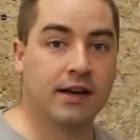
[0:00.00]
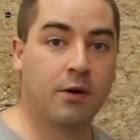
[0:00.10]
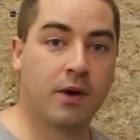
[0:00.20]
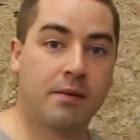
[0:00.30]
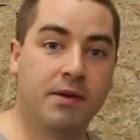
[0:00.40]

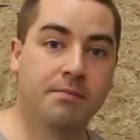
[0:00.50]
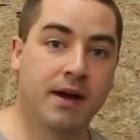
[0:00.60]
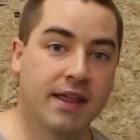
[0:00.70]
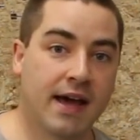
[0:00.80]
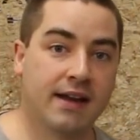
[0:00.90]
Now what I mean
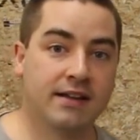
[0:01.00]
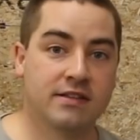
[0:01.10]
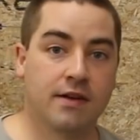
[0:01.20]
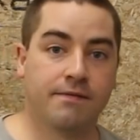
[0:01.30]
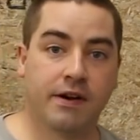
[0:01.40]
by that
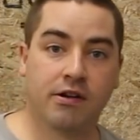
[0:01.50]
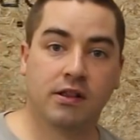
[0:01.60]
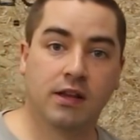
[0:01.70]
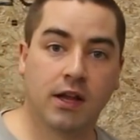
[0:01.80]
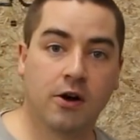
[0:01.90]
is very
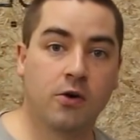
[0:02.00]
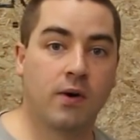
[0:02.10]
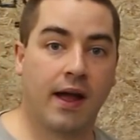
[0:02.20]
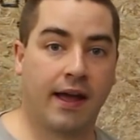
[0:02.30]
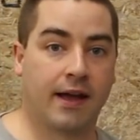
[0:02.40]

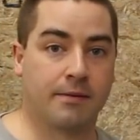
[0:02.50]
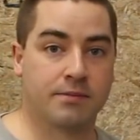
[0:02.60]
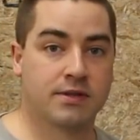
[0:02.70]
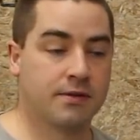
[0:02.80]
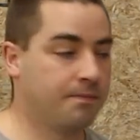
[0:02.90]
low
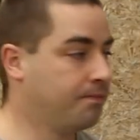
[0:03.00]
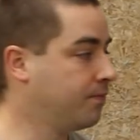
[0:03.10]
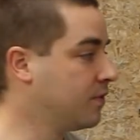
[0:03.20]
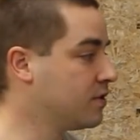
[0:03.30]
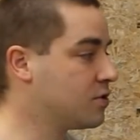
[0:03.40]
amps.
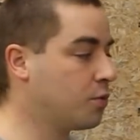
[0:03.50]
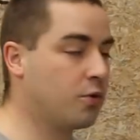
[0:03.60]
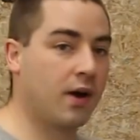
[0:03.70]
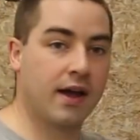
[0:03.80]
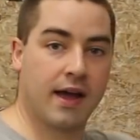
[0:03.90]
So what
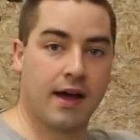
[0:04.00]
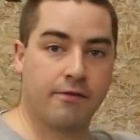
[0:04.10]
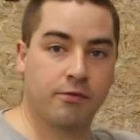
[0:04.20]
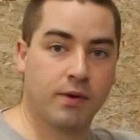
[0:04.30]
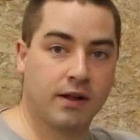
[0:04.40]
do I
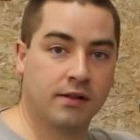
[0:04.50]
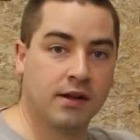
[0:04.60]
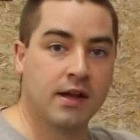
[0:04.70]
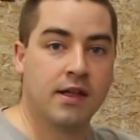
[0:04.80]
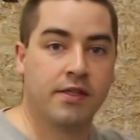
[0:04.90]
have? Well,
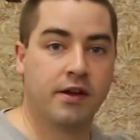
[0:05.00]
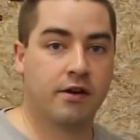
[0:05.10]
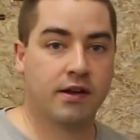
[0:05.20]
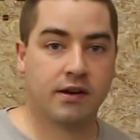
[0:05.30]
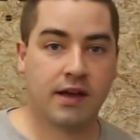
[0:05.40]

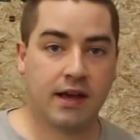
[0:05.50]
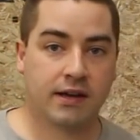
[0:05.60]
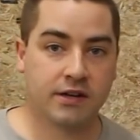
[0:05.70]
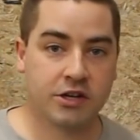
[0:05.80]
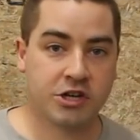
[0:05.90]
they're in a
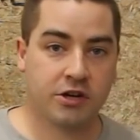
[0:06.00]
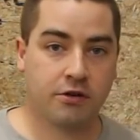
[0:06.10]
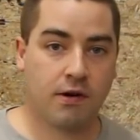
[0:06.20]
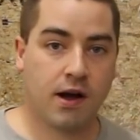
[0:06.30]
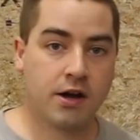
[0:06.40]
conditioned
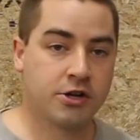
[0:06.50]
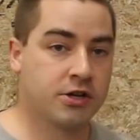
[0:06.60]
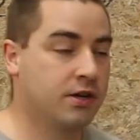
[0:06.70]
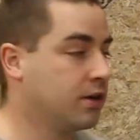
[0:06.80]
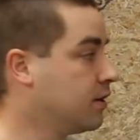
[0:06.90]

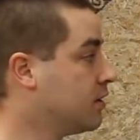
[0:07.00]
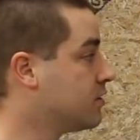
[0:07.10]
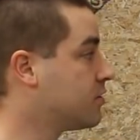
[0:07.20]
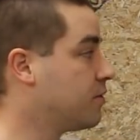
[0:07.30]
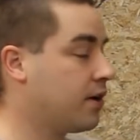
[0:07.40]
garage,
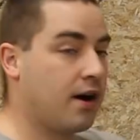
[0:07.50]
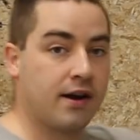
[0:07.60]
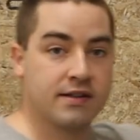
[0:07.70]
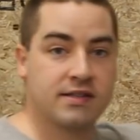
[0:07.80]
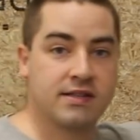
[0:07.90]
so they're
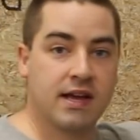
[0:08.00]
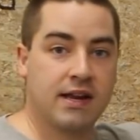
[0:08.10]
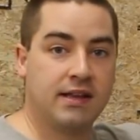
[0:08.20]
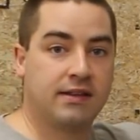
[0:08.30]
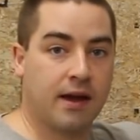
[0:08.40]
at a
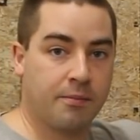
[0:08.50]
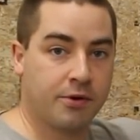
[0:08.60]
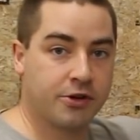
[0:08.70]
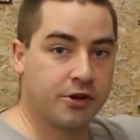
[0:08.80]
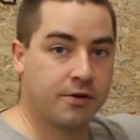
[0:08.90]
steady
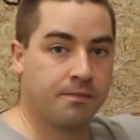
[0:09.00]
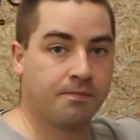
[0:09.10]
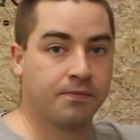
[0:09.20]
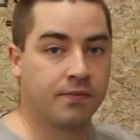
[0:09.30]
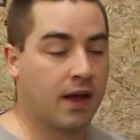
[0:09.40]
temperature.
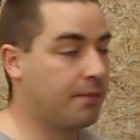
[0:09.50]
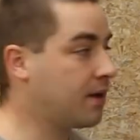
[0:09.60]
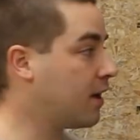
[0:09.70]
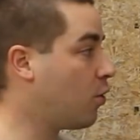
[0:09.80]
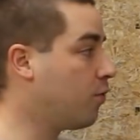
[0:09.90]
I'm
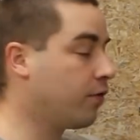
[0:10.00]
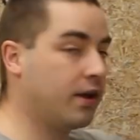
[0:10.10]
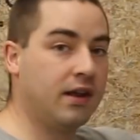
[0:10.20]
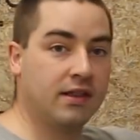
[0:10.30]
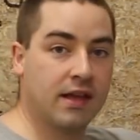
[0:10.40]
not
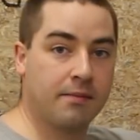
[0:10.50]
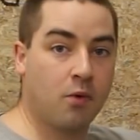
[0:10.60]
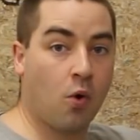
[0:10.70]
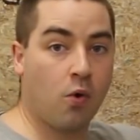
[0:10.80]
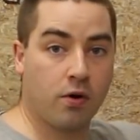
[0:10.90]
overheating
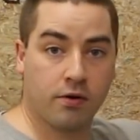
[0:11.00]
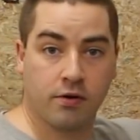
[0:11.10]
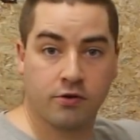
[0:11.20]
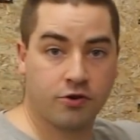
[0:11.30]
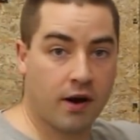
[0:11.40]
them
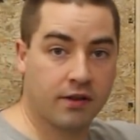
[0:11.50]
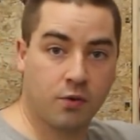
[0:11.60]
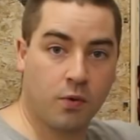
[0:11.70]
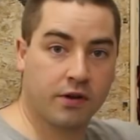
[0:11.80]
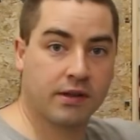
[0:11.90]
or trying
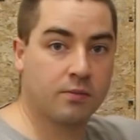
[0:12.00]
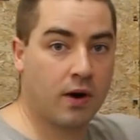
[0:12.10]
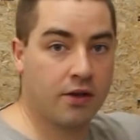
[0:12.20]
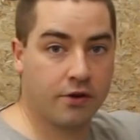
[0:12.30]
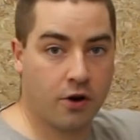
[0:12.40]
to work them
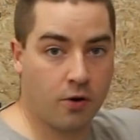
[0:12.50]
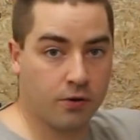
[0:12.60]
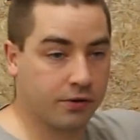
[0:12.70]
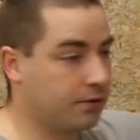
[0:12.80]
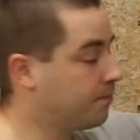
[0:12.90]
while they're
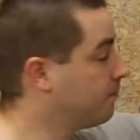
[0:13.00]
cold.